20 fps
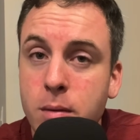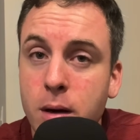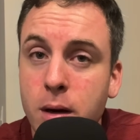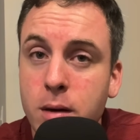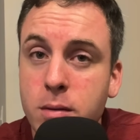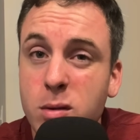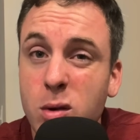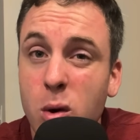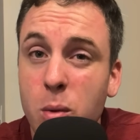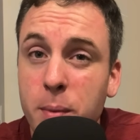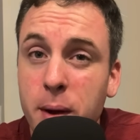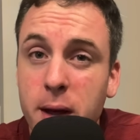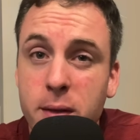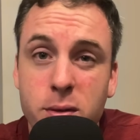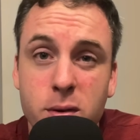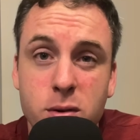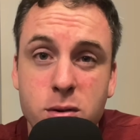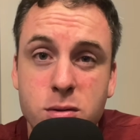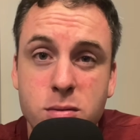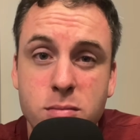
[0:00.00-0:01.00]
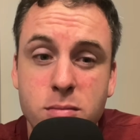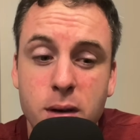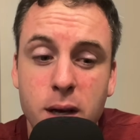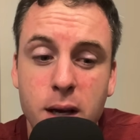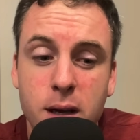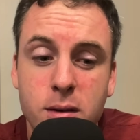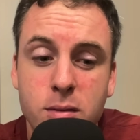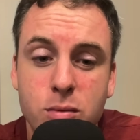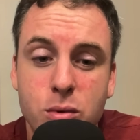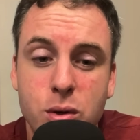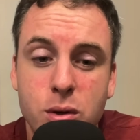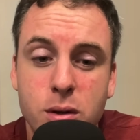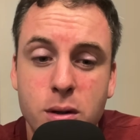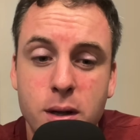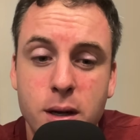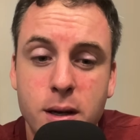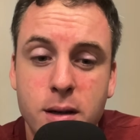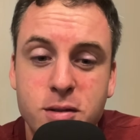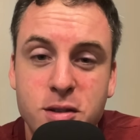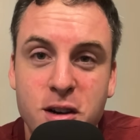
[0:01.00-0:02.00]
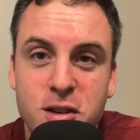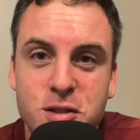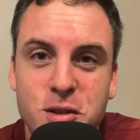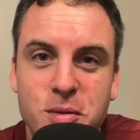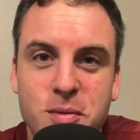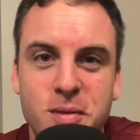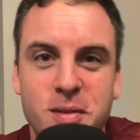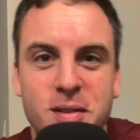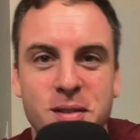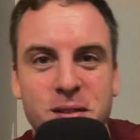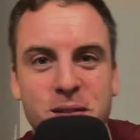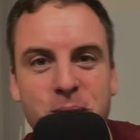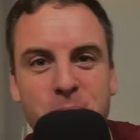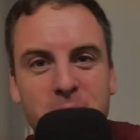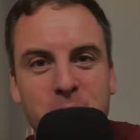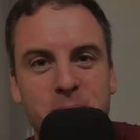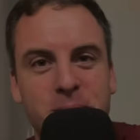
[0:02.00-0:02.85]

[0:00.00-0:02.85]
go Panthers. And we'll talk soon. Bye.